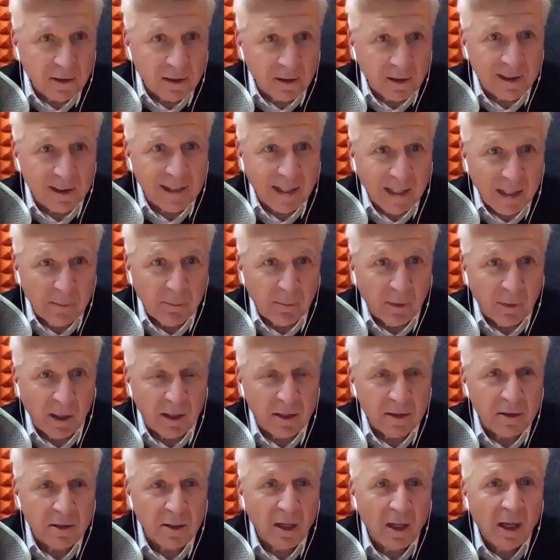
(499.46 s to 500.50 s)
to 10
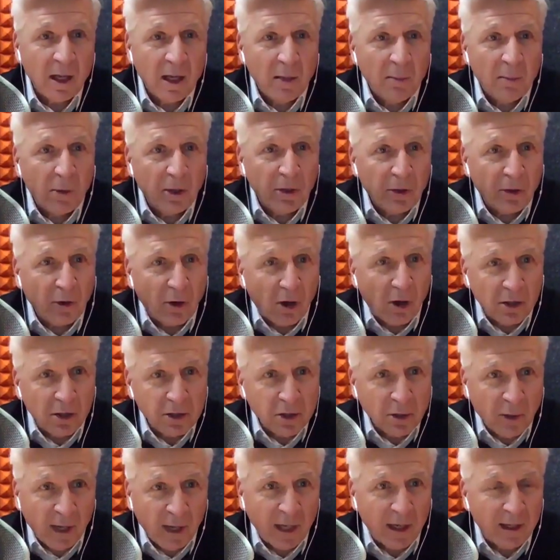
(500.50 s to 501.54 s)
months, but they're
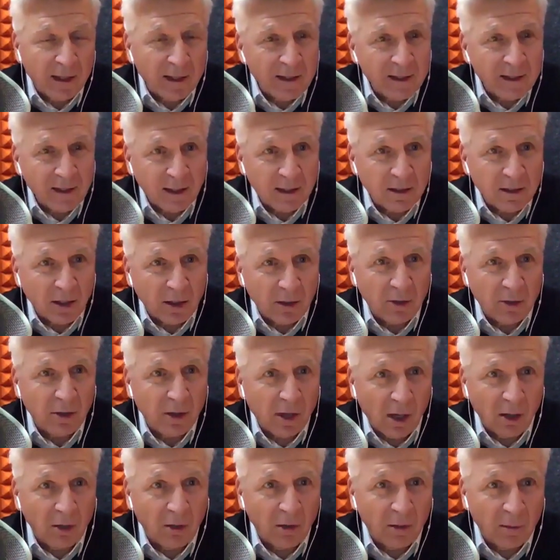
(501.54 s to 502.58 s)
also adding a
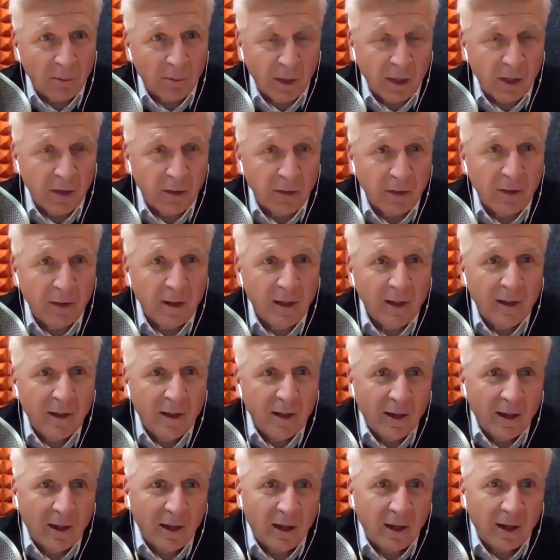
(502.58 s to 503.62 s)
$600 a month
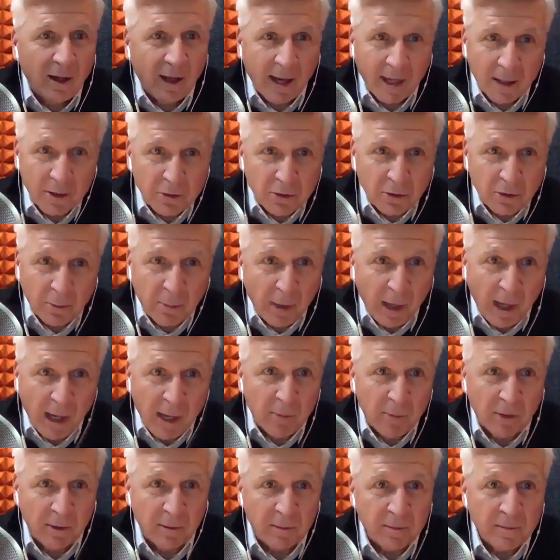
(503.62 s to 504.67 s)
extra
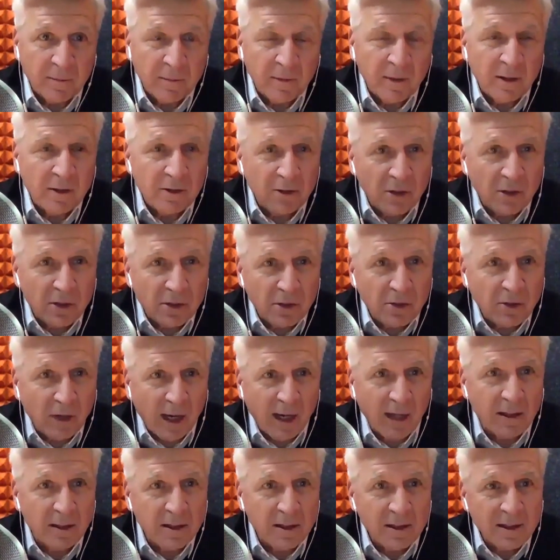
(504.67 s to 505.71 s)
payment just to
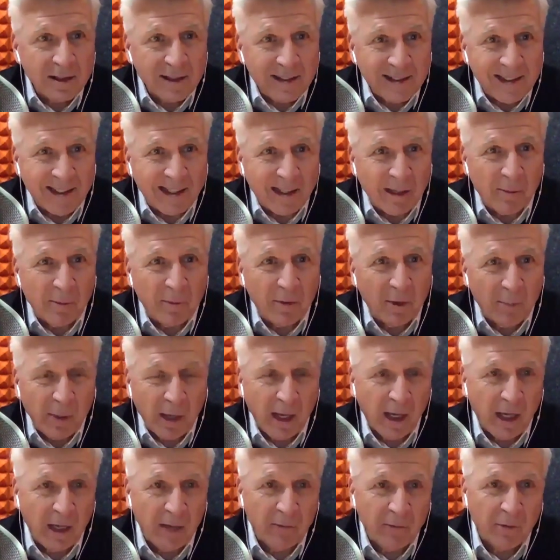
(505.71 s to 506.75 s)
try to stem the
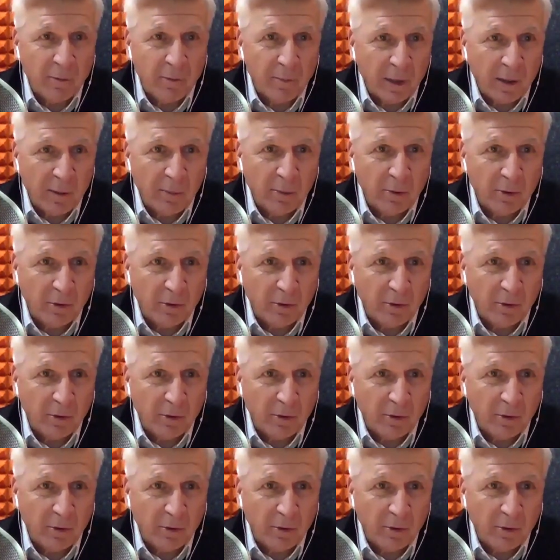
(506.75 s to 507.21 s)
pain for people